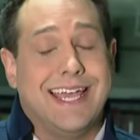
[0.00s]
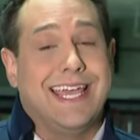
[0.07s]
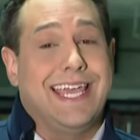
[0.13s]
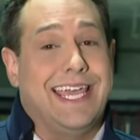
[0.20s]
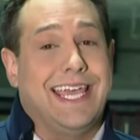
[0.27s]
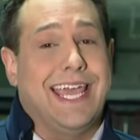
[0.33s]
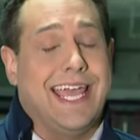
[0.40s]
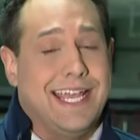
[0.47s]

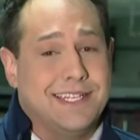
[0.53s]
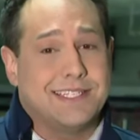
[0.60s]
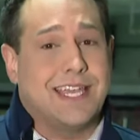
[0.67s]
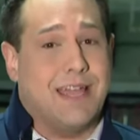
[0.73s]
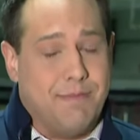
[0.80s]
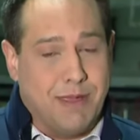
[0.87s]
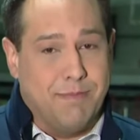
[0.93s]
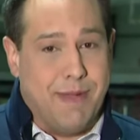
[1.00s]
he is
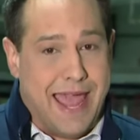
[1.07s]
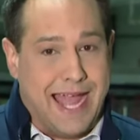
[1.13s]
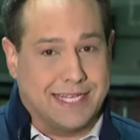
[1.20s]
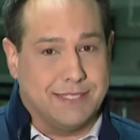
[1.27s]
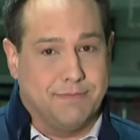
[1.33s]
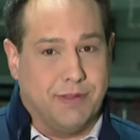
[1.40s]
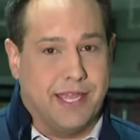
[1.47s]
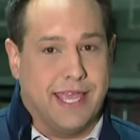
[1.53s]
coming back
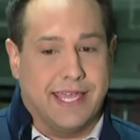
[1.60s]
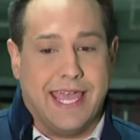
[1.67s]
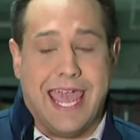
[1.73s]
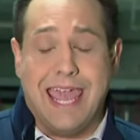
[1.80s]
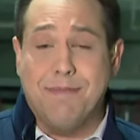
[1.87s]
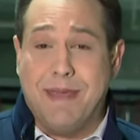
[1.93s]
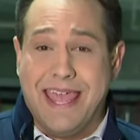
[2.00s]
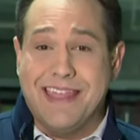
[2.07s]
to play a
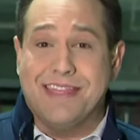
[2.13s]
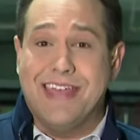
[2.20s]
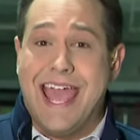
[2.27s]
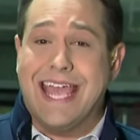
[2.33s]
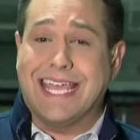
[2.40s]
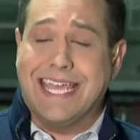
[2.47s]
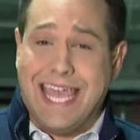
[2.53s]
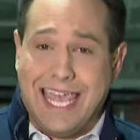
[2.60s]
game, and
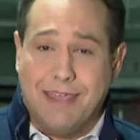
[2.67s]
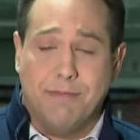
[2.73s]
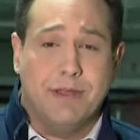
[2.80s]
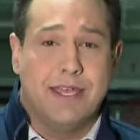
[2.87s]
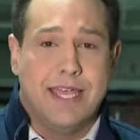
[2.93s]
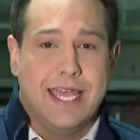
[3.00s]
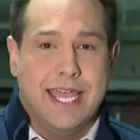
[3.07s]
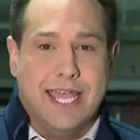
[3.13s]
that game
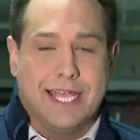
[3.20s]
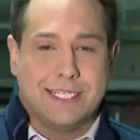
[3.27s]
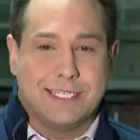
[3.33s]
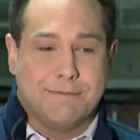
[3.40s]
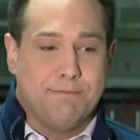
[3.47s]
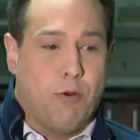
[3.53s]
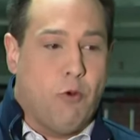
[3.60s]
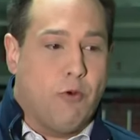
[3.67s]
is
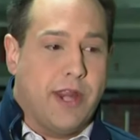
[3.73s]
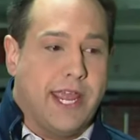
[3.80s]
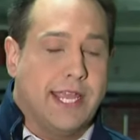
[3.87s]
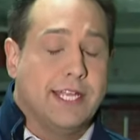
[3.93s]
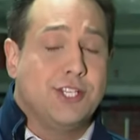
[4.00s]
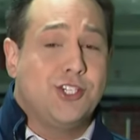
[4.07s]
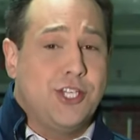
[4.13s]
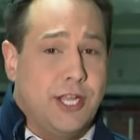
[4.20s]

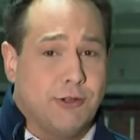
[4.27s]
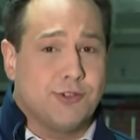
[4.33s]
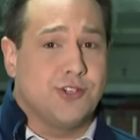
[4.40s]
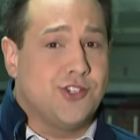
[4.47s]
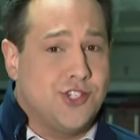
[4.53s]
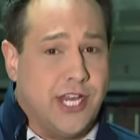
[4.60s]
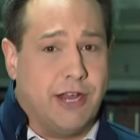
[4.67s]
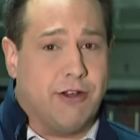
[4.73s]
supporting
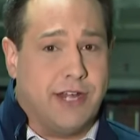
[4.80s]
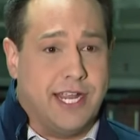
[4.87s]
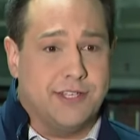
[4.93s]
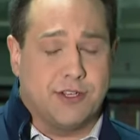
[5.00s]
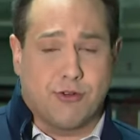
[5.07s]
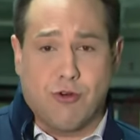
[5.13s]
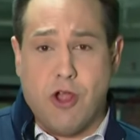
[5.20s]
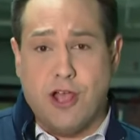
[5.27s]
children's charities
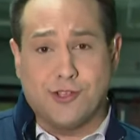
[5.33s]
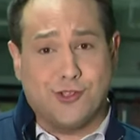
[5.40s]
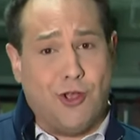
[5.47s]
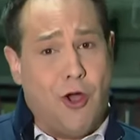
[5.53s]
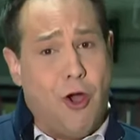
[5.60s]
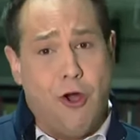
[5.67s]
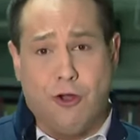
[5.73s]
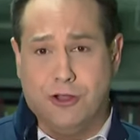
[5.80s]
across
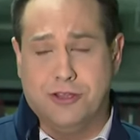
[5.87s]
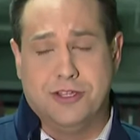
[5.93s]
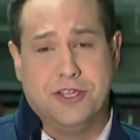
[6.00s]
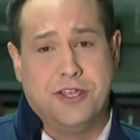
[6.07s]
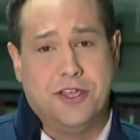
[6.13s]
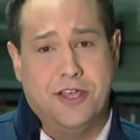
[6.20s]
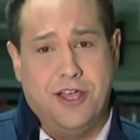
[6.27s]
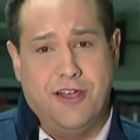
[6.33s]
all
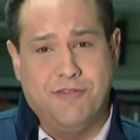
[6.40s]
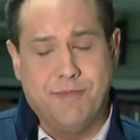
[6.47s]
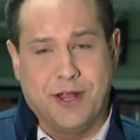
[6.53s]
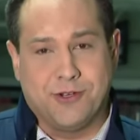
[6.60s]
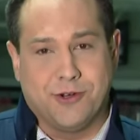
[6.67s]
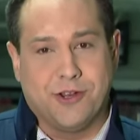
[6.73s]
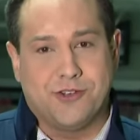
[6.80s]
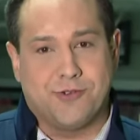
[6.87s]
of
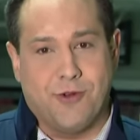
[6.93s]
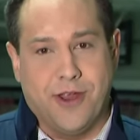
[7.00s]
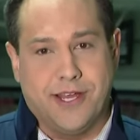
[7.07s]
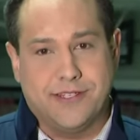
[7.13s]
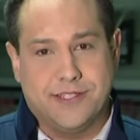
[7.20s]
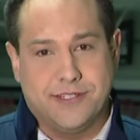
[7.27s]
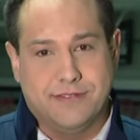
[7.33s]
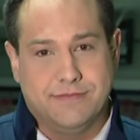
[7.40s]
Metro
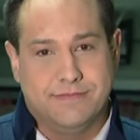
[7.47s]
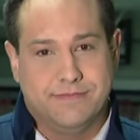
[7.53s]
Detroit.